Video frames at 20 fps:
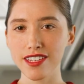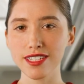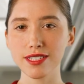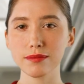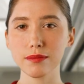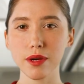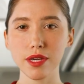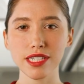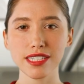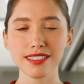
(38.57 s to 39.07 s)

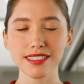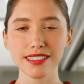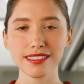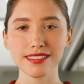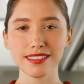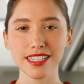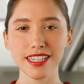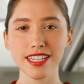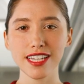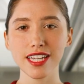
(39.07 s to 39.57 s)
Smart
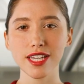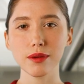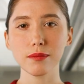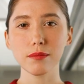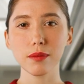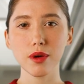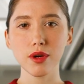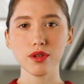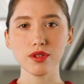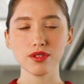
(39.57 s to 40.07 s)
Assistant can
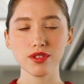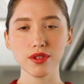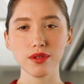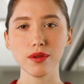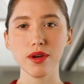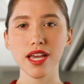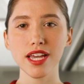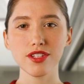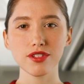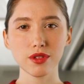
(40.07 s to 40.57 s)

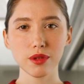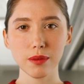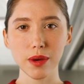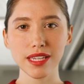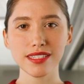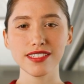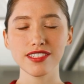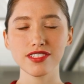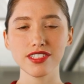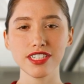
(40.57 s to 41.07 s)
personalize your
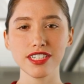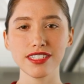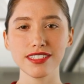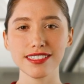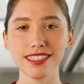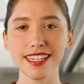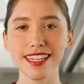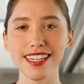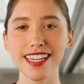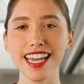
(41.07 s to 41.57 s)

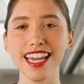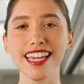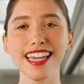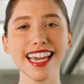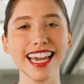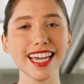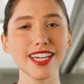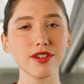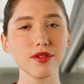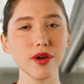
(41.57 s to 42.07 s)
messages. It
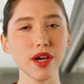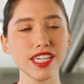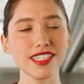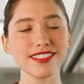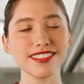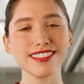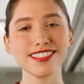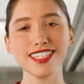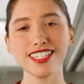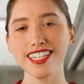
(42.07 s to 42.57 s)

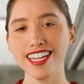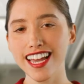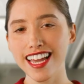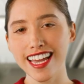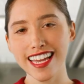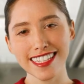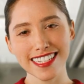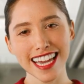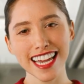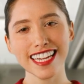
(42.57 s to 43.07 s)
analyzes
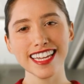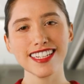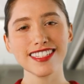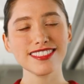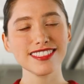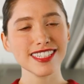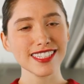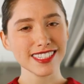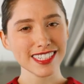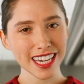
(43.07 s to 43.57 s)
client data
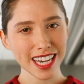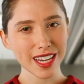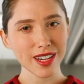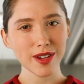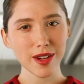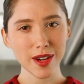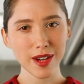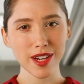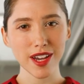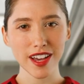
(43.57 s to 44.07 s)
to
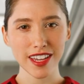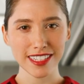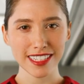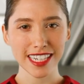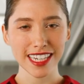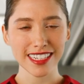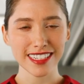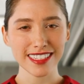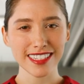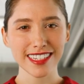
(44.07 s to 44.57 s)
tailor
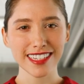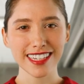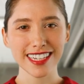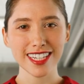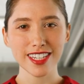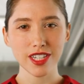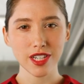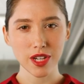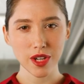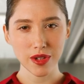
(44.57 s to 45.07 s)
content,
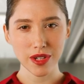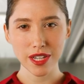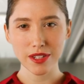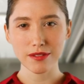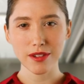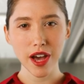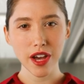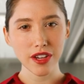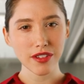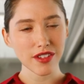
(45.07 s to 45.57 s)
ensuring
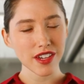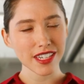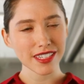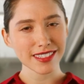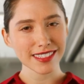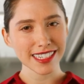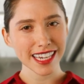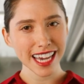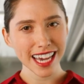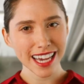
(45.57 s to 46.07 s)

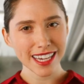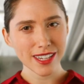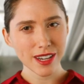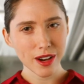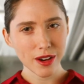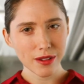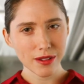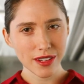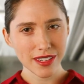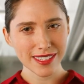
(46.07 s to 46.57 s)
relevance and
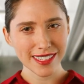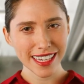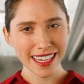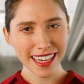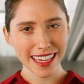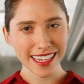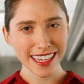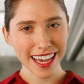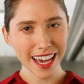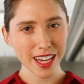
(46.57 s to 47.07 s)
increasing
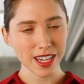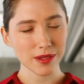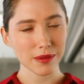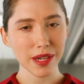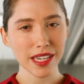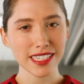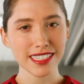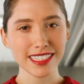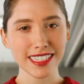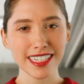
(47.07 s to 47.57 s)

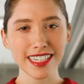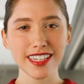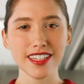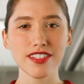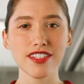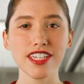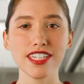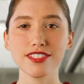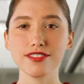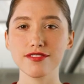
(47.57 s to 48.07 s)
engagement.
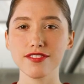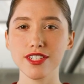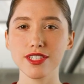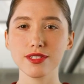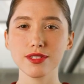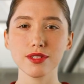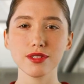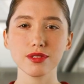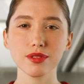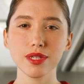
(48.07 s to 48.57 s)
This
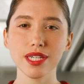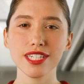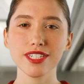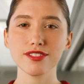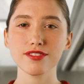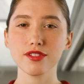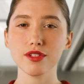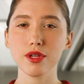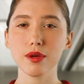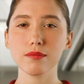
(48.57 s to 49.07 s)
feature
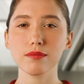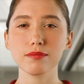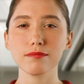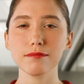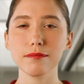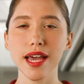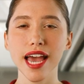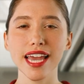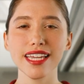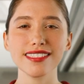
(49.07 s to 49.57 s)
transforms
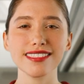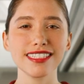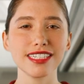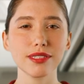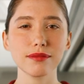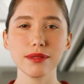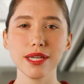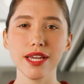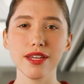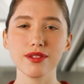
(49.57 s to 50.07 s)
mass
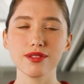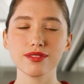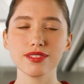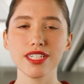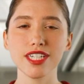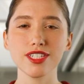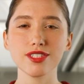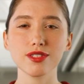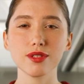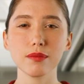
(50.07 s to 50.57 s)
emails
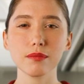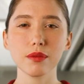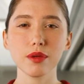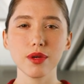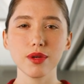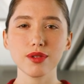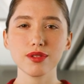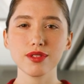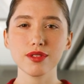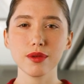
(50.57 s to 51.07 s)
into
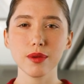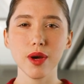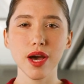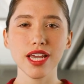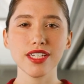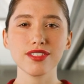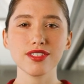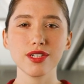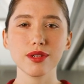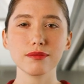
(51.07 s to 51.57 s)

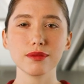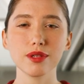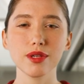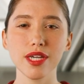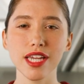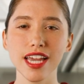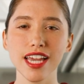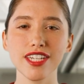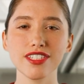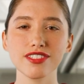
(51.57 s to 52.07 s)
personalized
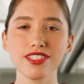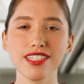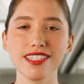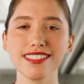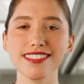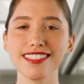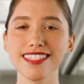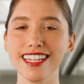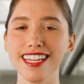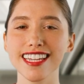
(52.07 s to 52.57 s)

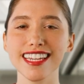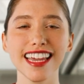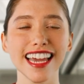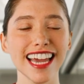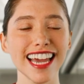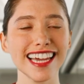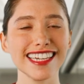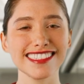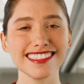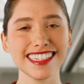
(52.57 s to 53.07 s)
communication,
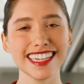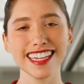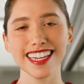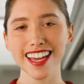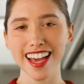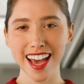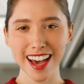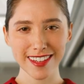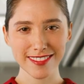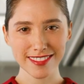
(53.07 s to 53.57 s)
enhancing
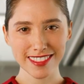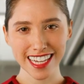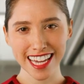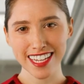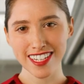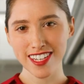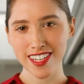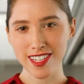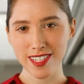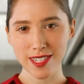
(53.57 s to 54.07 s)
client
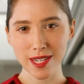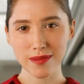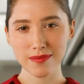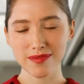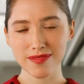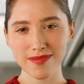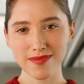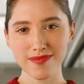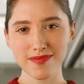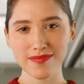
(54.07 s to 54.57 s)

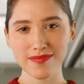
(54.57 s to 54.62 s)
relationships.